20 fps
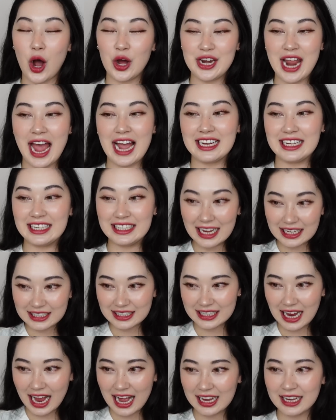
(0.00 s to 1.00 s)
on
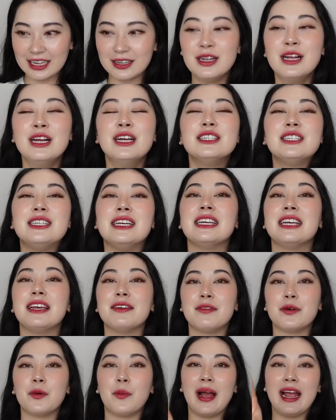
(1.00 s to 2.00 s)
YesStyle to
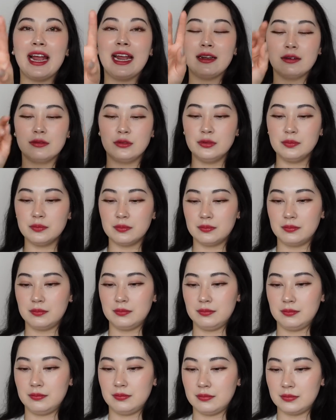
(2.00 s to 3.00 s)
give away. Ooh.
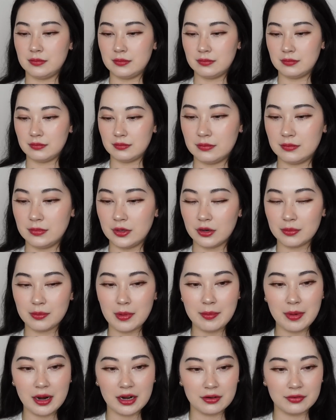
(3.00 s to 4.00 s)

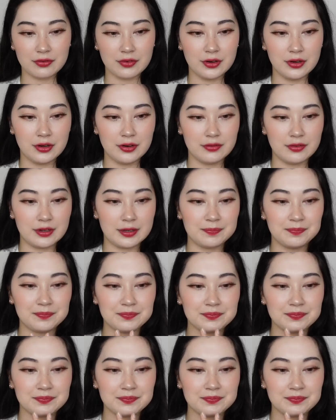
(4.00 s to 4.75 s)
My microphone over.